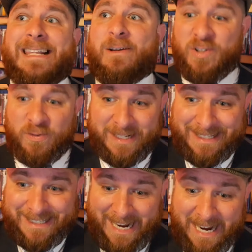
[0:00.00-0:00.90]
It was
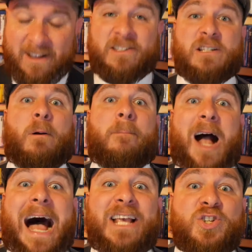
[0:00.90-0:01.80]
ridiculous. It was
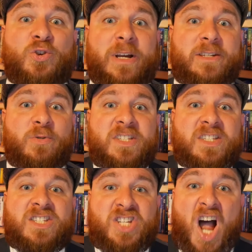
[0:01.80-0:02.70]
preposterous. It was
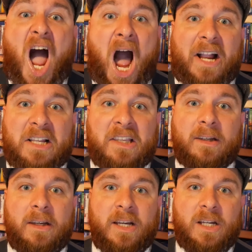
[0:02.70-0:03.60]
sucked.
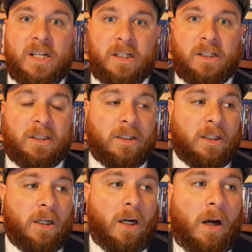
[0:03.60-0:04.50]

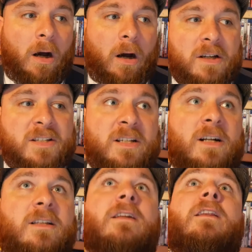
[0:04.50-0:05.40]
Oh, it
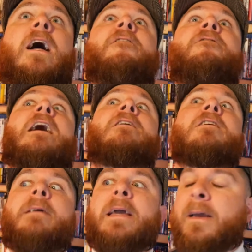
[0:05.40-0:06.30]
sucked the life out
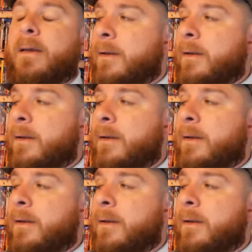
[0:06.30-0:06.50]
of me.